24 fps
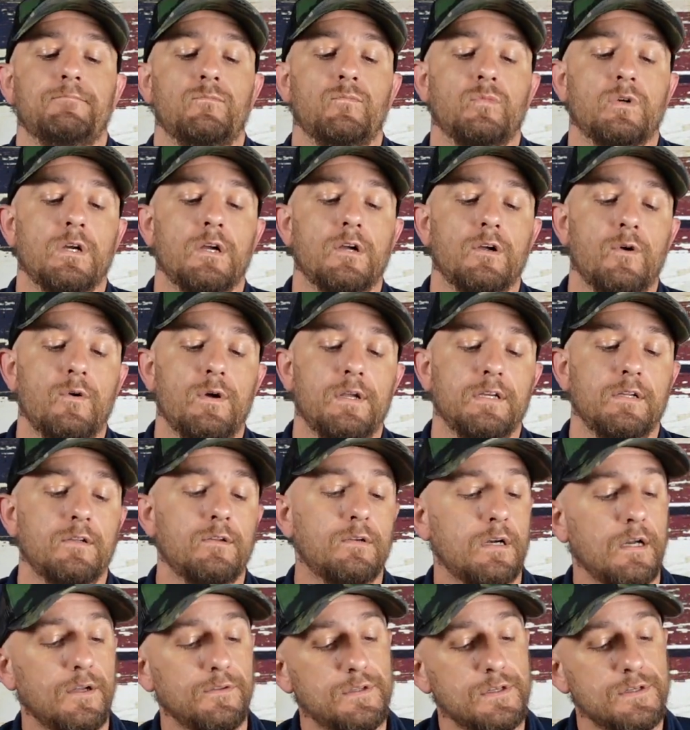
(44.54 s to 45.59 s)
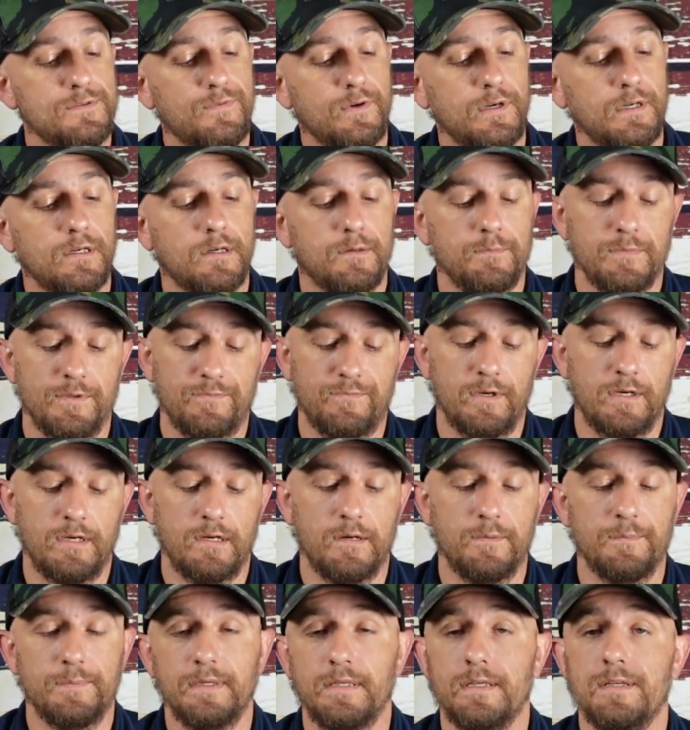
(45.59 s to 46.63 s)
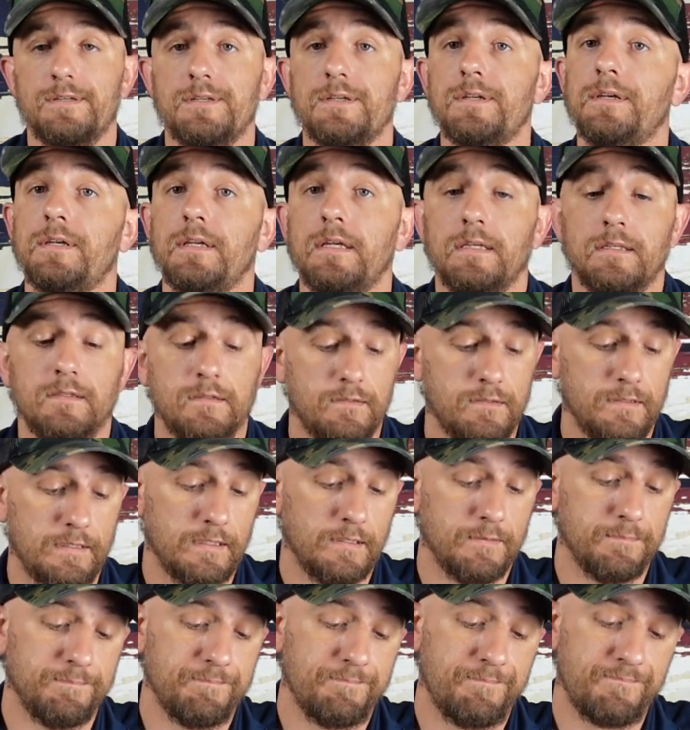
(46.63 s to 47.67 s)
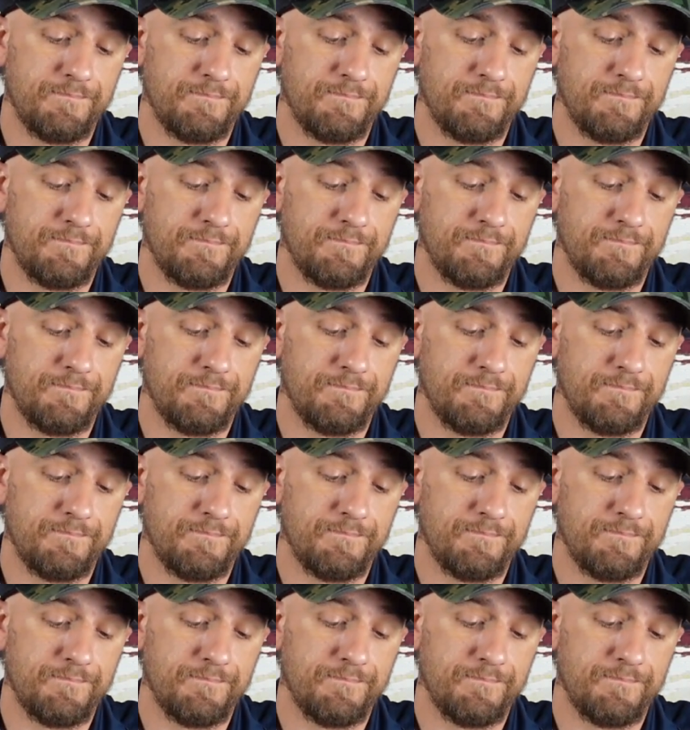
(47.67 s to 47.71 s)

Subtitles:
going to go ahead and clear out this firearm. The firearm is indeed clear.